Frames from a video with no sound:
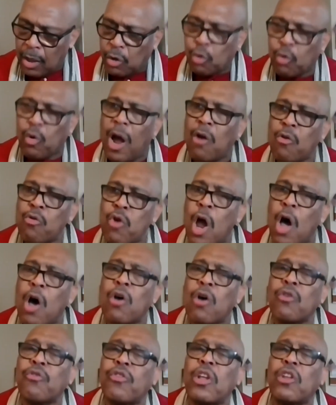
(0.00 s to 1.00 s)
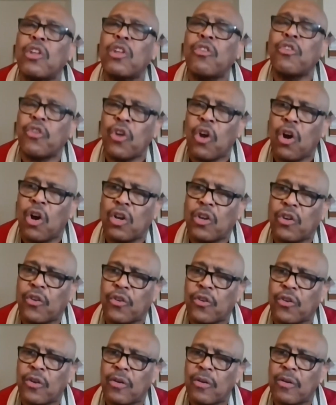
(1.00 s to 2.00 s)
To arouse the
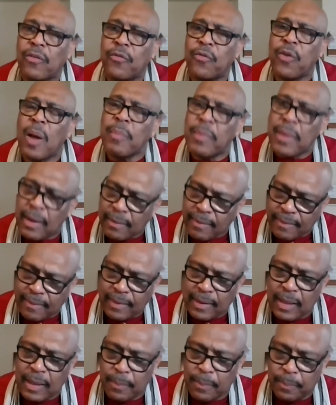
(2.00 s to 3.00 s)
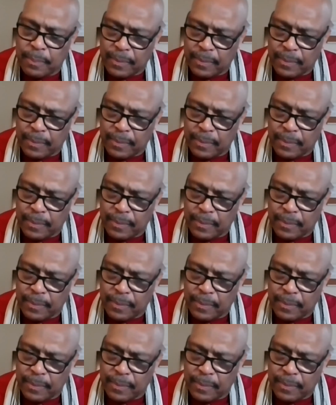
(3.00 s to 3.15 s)
church from their sleep.